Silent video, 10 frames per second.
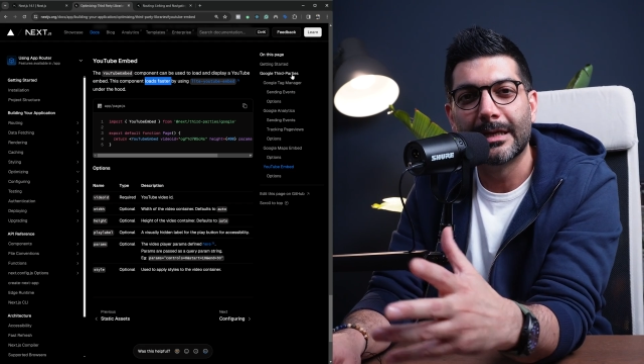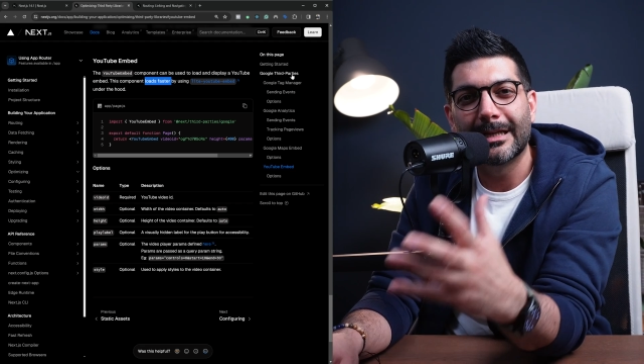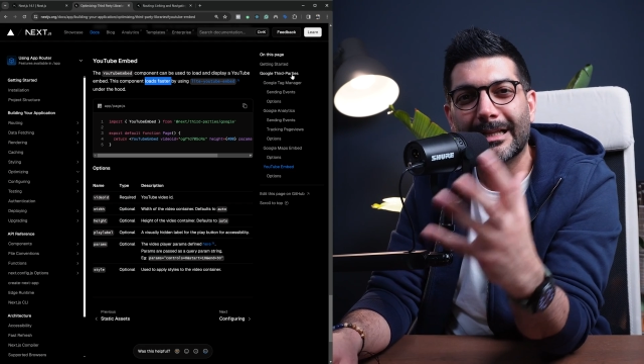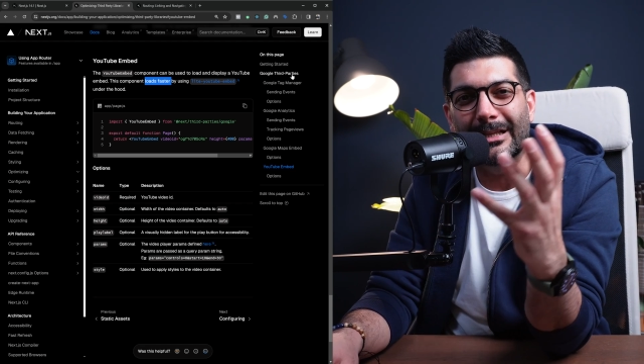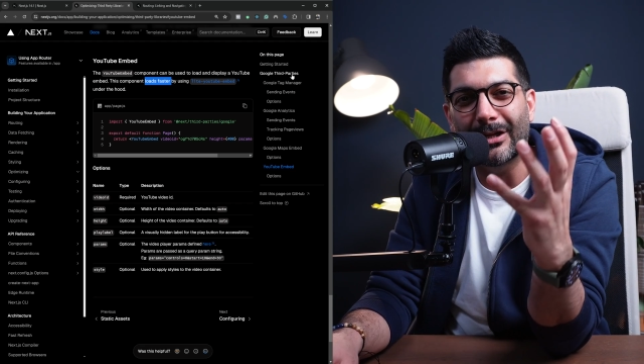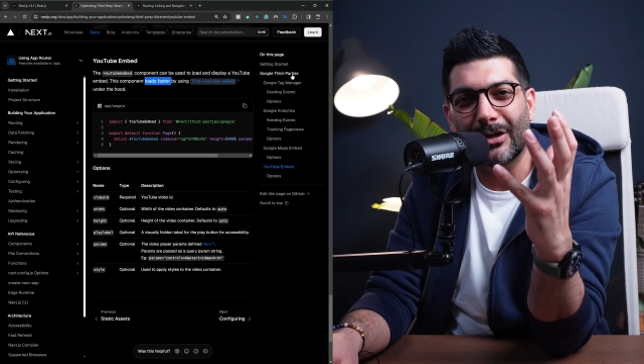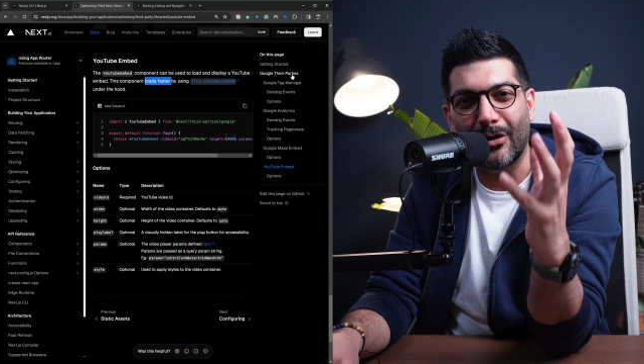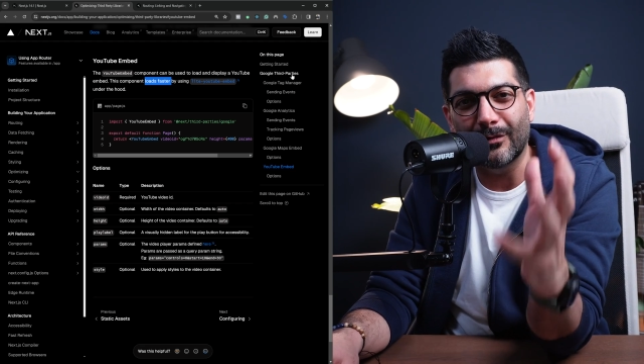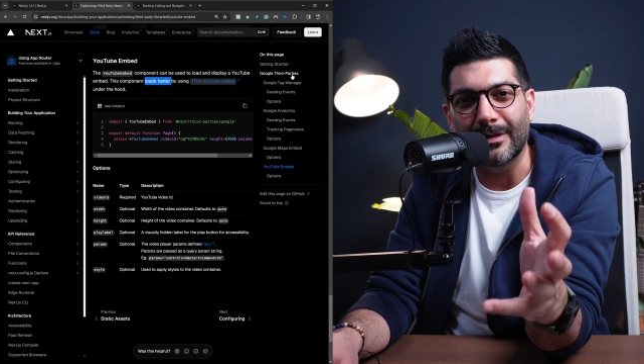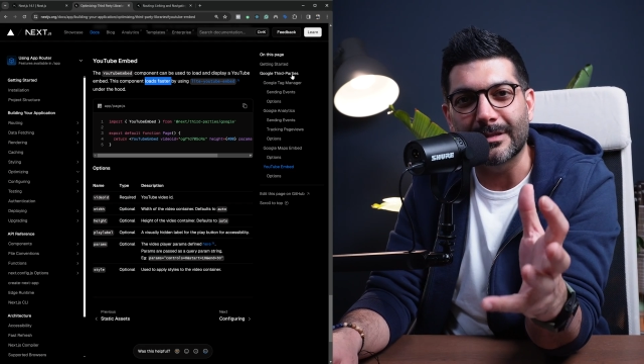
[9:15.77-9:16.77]
like
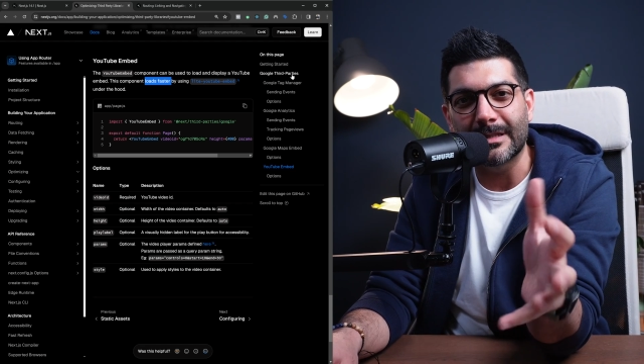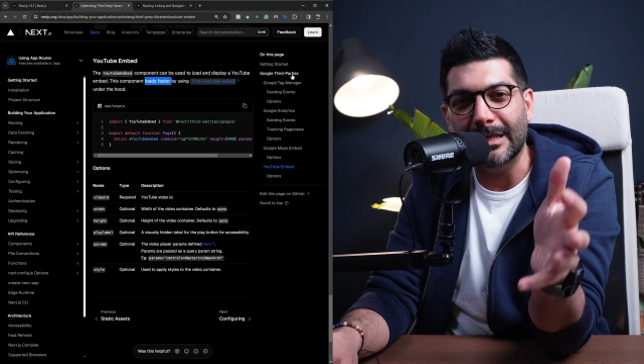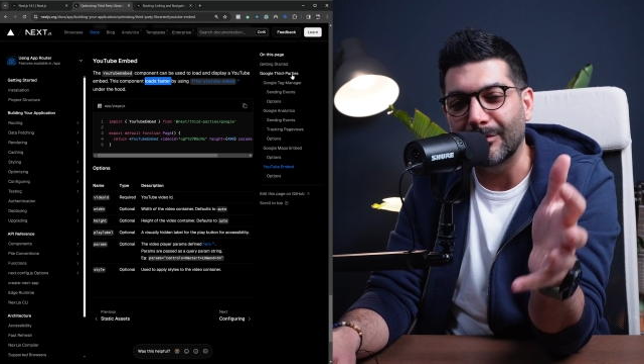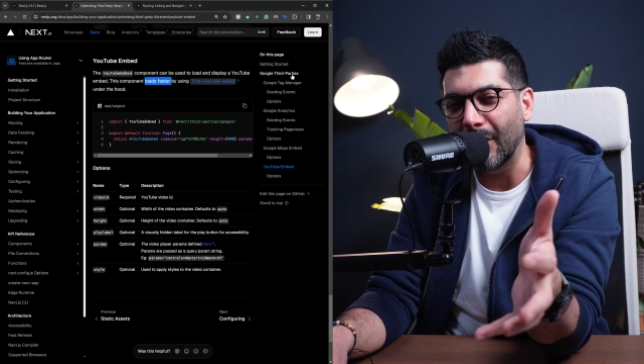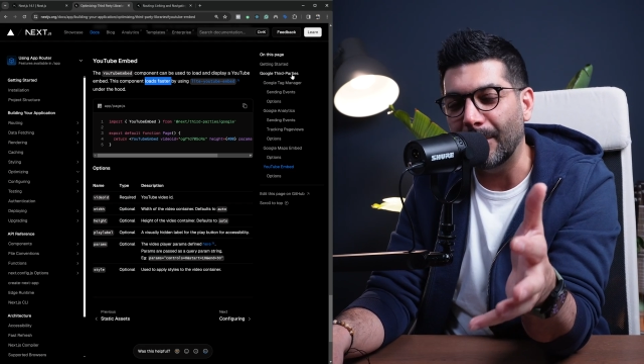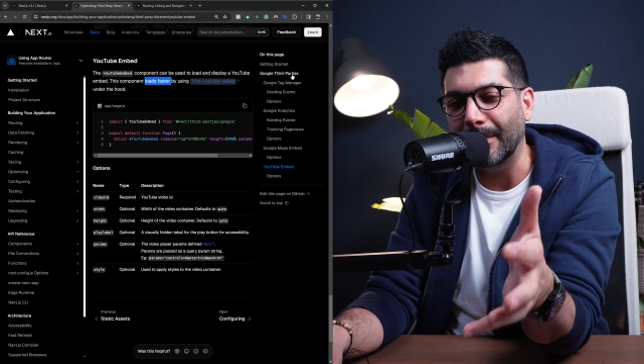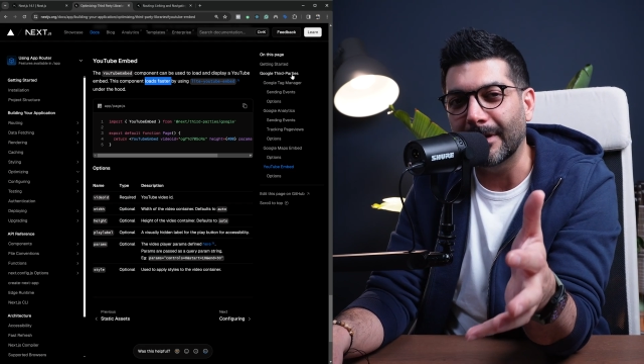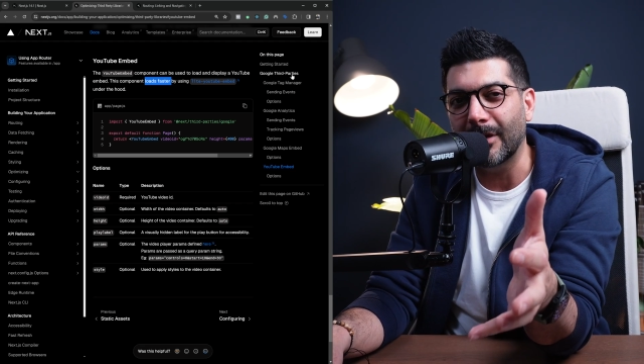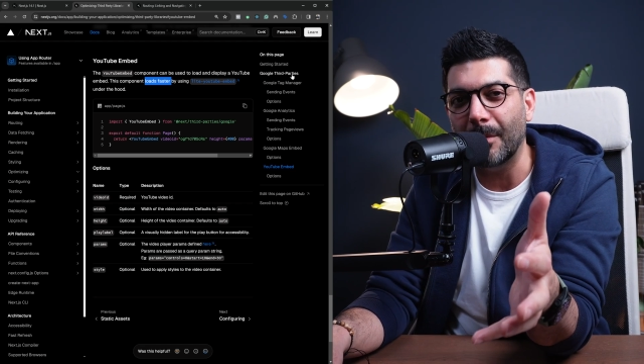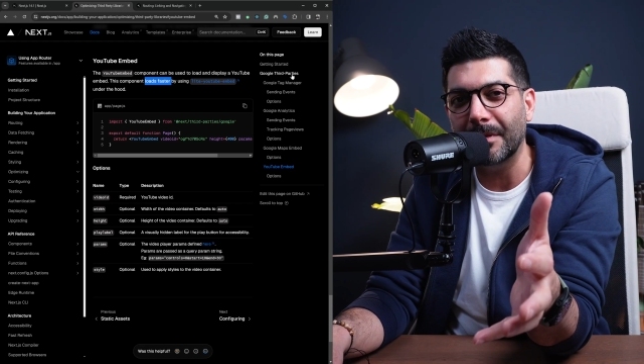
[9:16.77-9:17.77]
always, hit me up in the
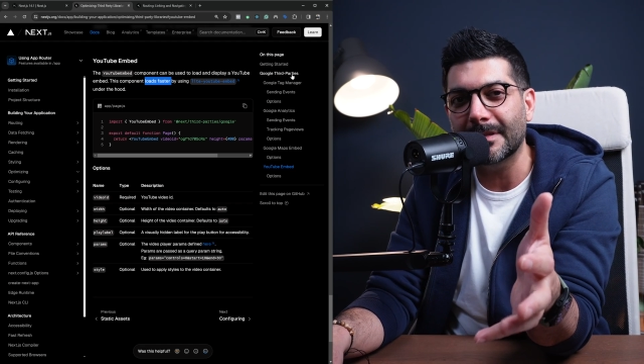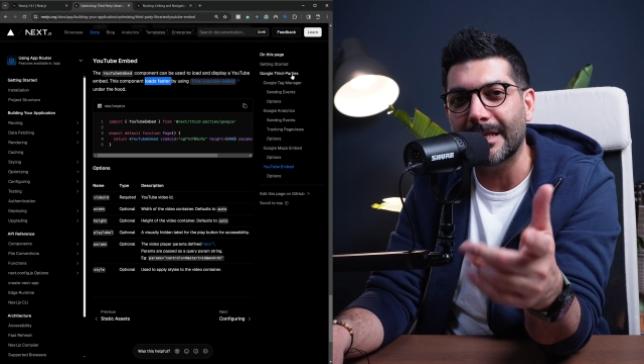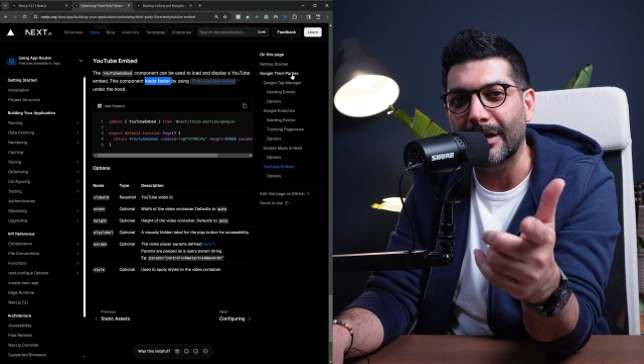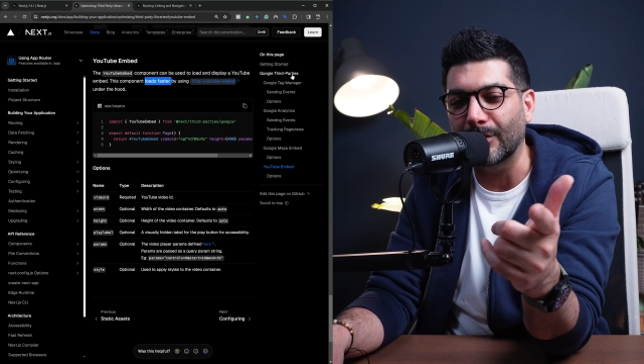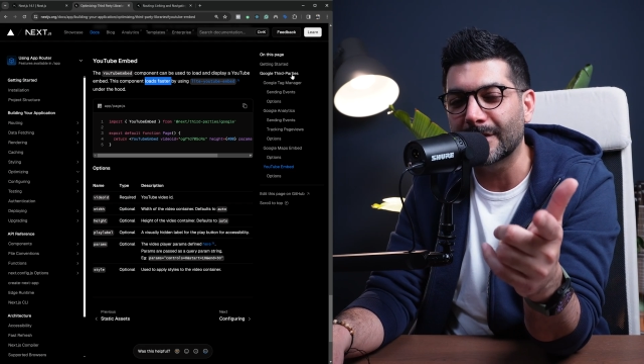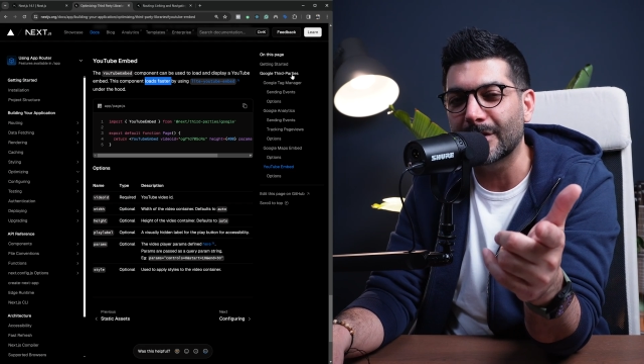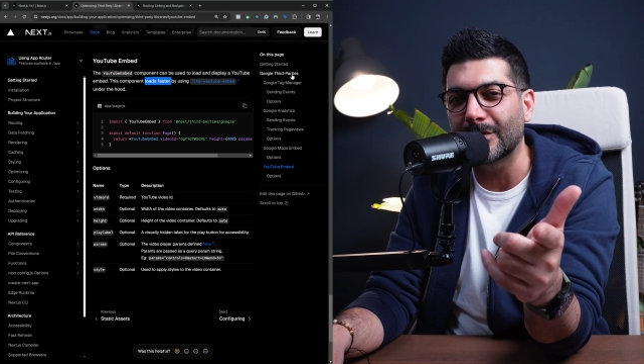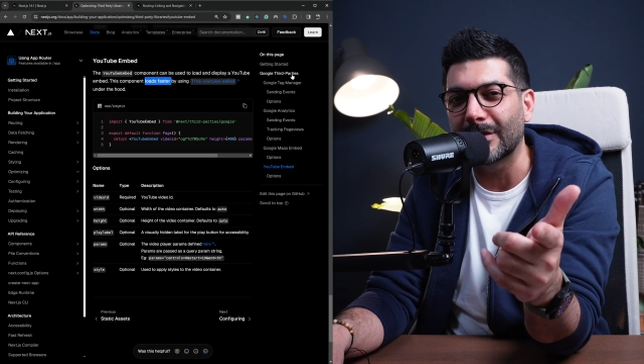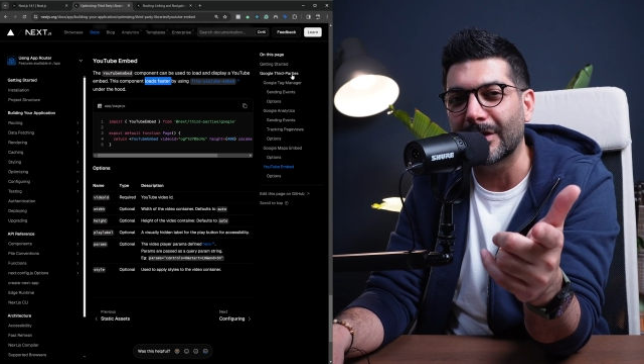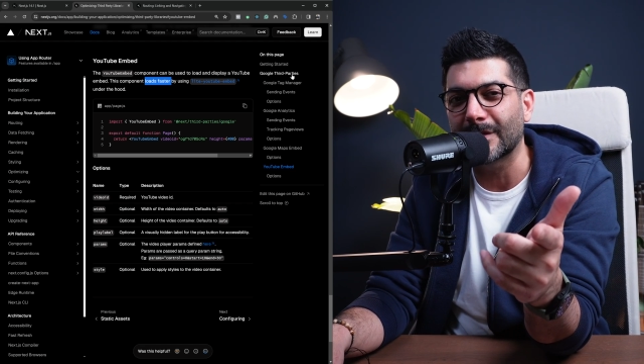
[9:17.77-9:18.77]
comments, and I will see you in
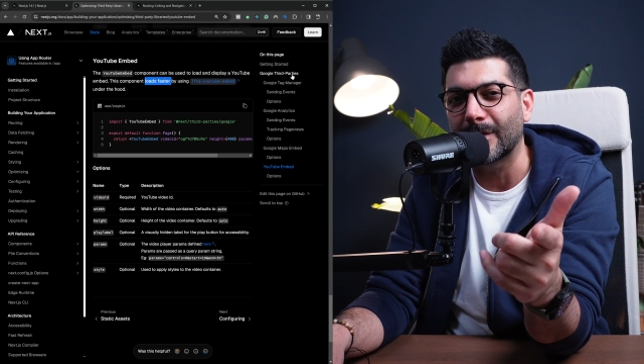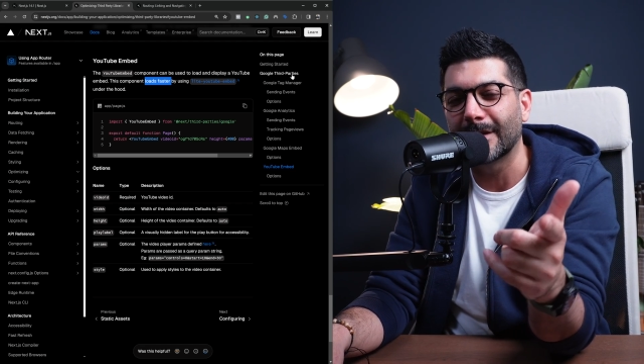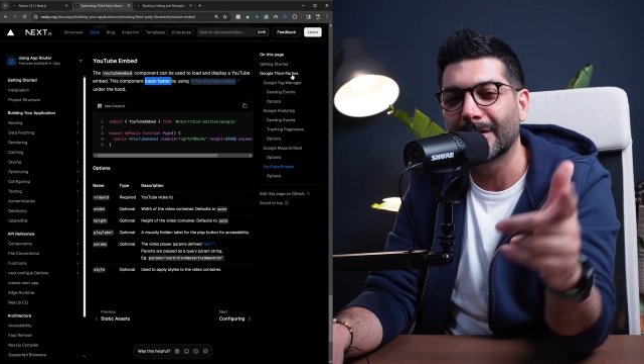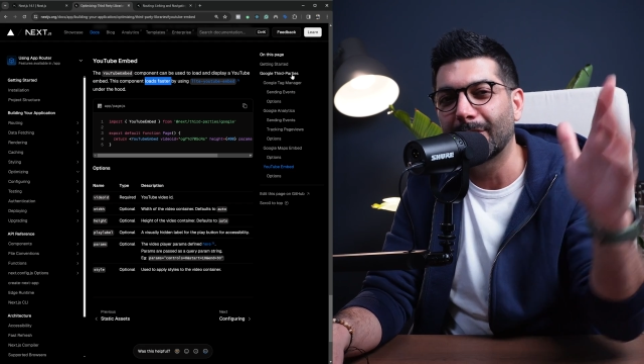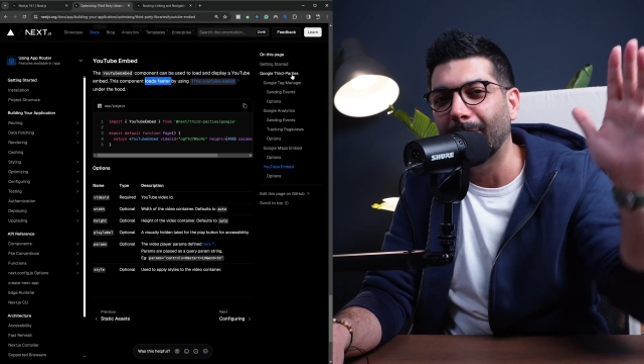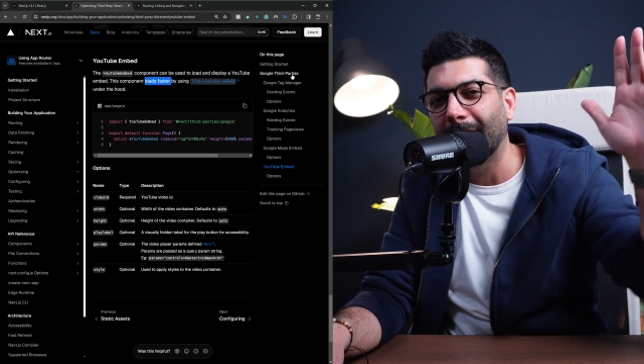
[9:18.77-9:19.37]
the next one. Bye bye.